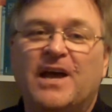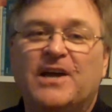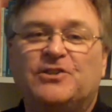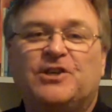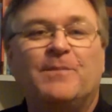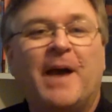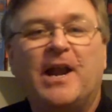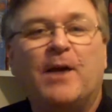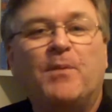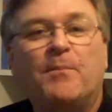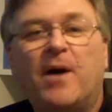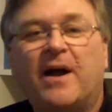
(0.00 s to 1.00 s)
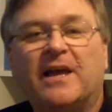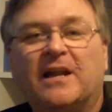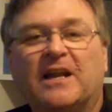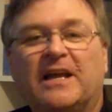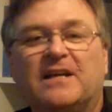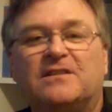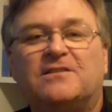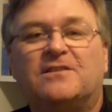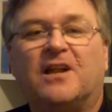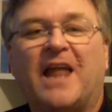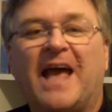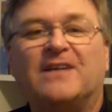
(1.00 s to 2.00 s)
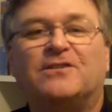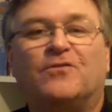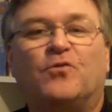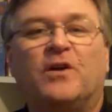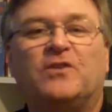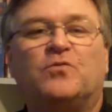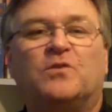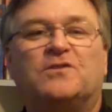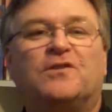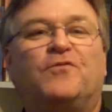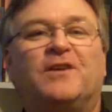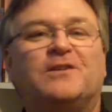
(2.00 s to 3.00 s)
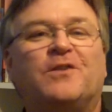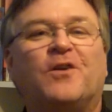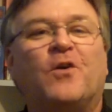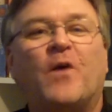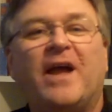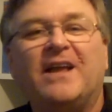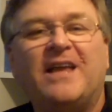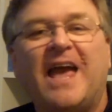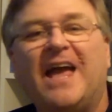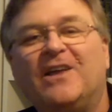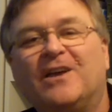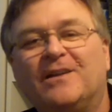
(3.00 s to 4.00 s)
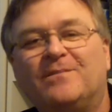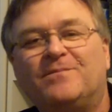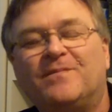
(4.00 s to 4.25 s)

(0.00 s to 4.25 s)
She made up a bucket list, the last of which was to visit the Grand Canyon.